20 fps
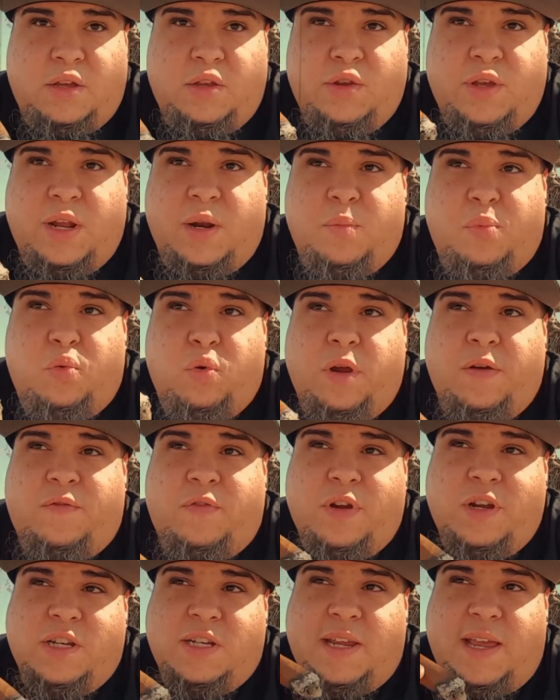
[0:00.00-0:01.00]
you get a point
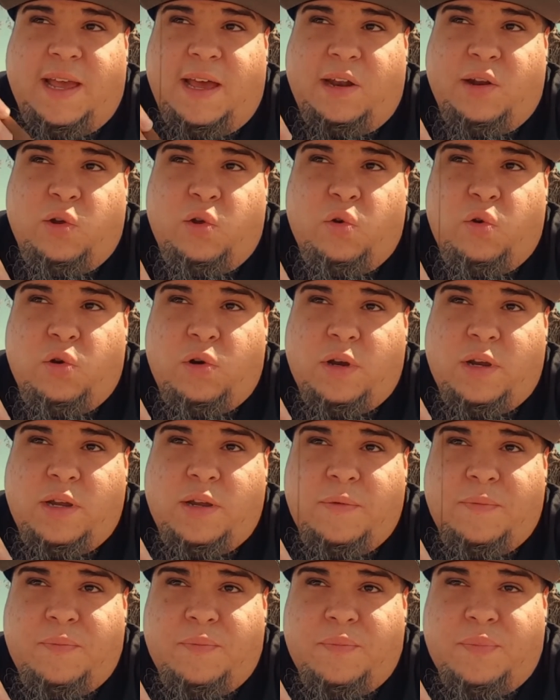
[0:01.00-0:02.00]
for each
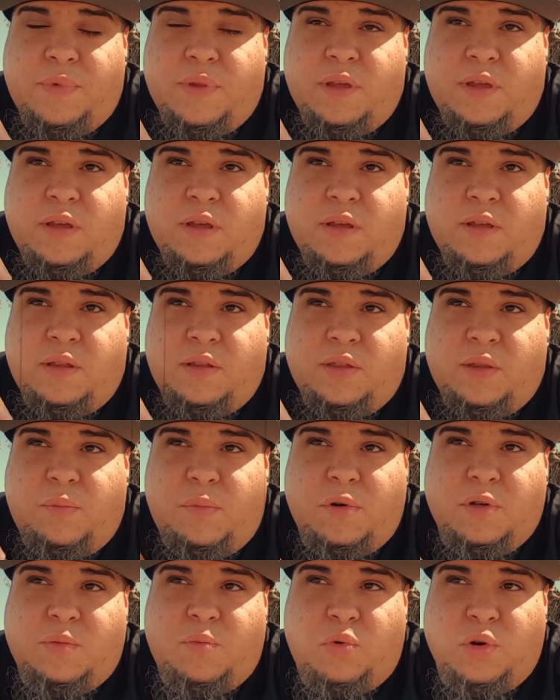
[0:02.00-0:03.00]
category. The
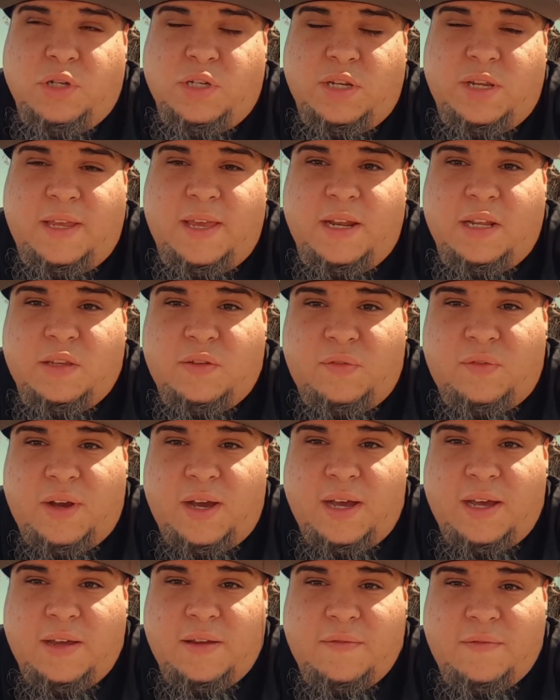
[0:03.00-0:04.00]
most points you get is
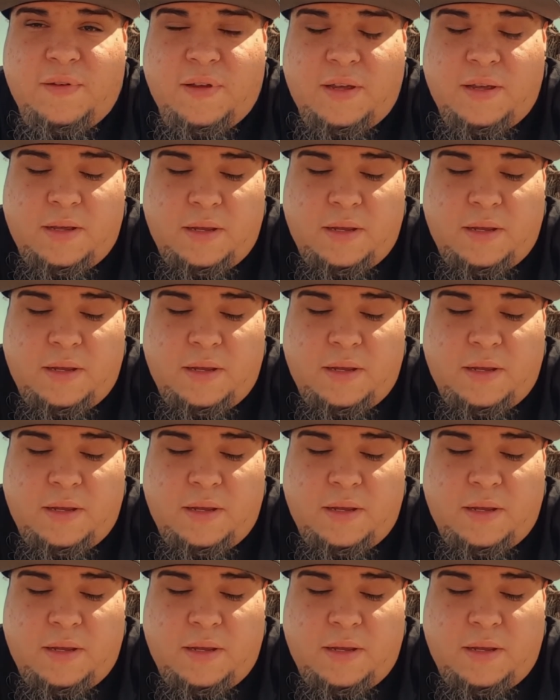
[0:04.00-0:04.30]
5.